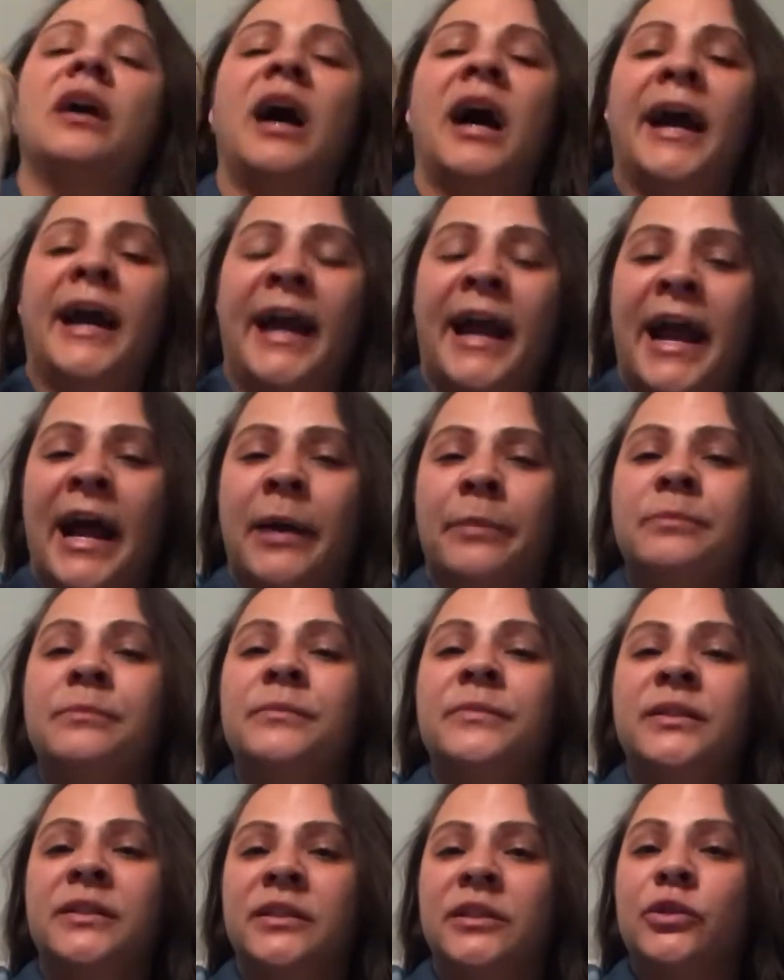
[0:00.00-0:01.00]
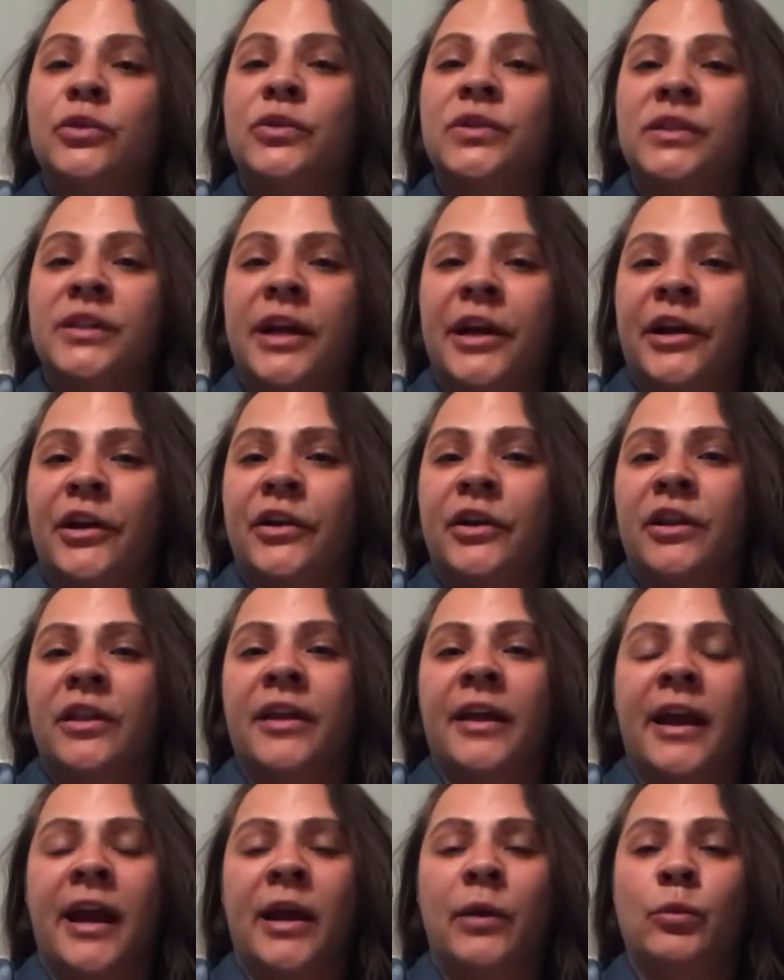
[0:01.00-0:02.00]
I am still scared
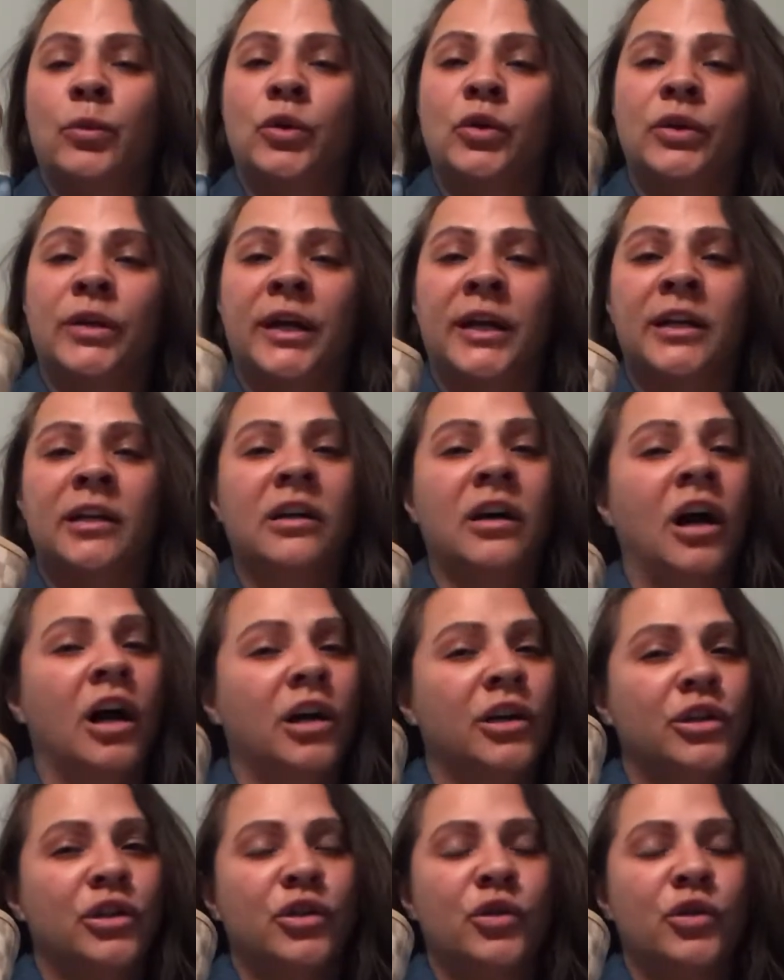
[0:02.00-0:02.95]
that I will get color